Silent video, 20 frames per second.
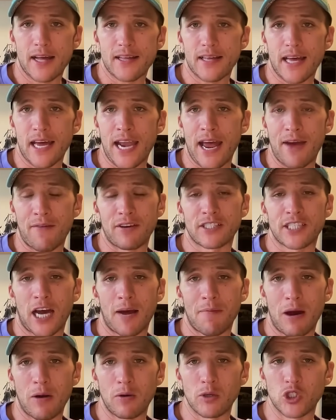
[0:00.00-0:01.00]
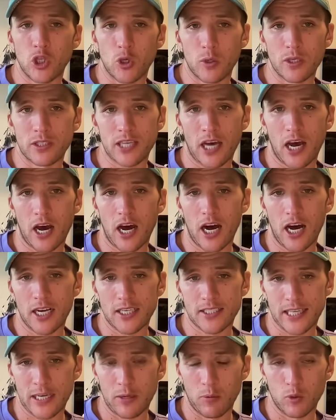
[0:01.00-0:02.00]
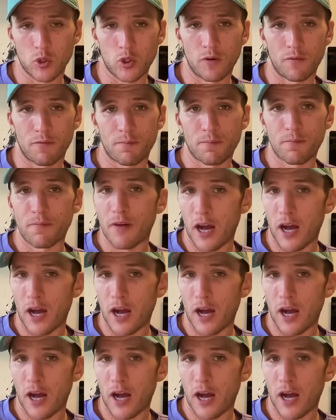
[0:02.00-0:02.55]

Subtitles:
every time I would do a task, it was sort of